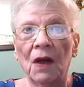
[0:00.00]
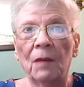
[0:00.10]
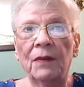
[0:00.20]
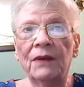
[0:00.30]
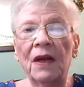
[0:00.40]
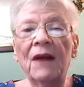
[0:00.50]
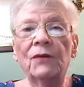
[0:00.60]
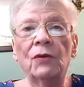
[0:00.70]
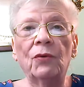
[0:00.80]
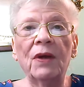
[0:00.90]
But then
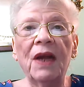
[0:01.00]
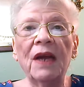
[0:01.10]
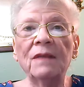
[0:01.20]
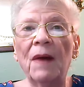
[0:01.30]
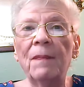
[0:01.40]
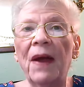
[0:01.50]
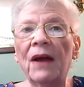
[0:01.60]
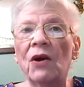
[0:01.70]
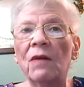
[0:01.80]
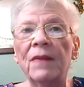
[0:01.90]
after three days, my
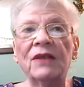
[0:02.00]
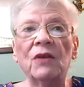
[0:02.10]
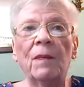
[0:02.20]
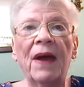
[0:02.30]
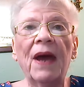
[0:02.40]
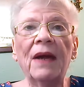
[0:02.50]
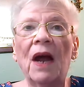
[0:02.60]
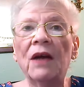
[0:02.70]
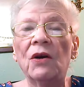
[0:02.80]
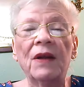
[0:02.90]
back hurt me so bad
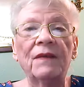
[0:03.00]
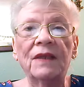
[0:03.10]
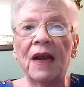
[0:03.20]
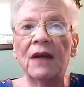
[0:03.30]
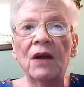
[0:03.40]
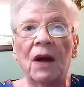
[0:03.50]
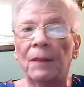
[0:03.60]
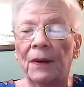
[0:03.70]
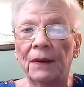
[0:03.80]
I couldn't even stand up.